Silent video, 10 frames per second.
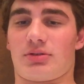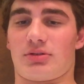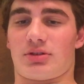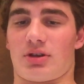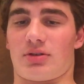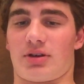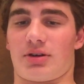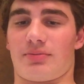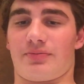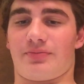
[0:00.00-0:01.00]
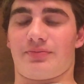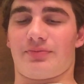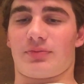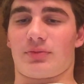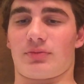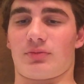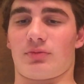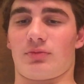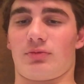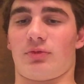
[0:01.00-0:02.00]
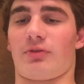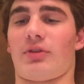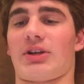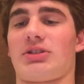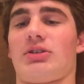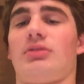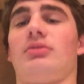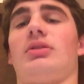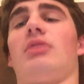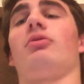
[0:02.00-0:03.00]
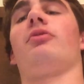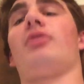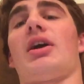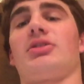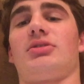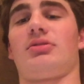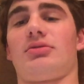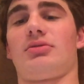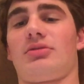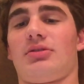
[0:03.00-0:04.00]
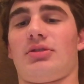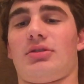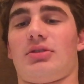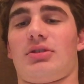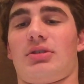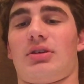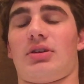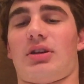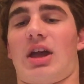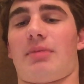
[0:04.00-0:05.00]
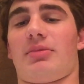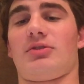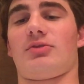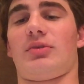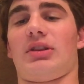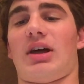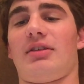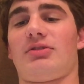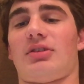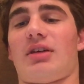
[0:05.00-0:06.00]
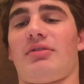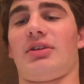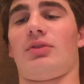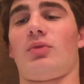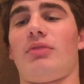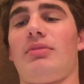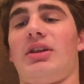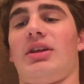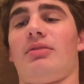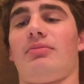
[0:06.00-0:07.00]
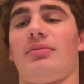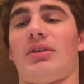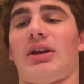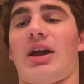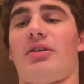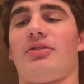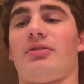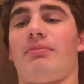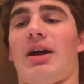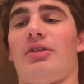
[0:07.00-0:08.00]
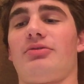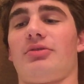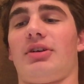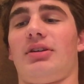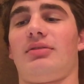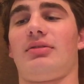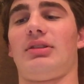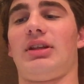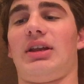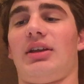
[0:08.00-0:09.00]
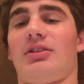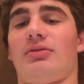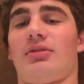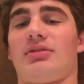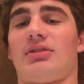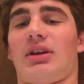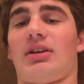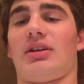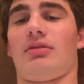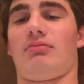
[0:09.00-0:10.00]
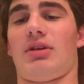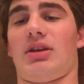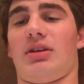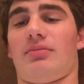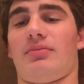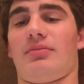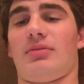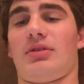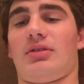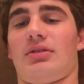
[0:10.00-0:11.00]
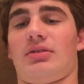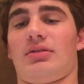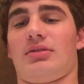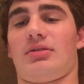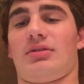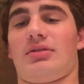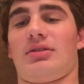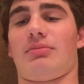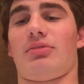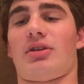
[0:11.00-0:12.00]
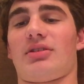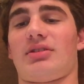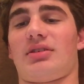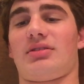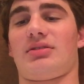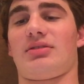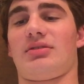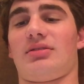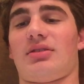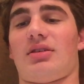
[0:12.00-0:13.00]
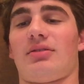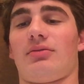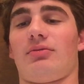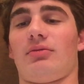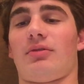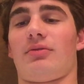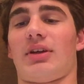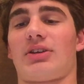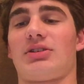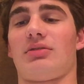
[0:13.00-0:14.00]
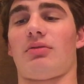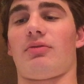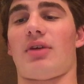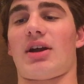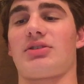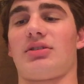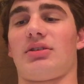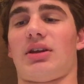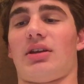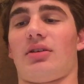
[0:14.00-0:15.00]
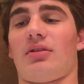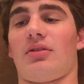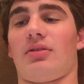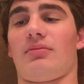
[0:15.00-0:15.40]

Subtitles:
So, reflection and refraction happens when light traveling in one medium encounters a boundary leading into a second medium. The processes of reflection or refraction can occur.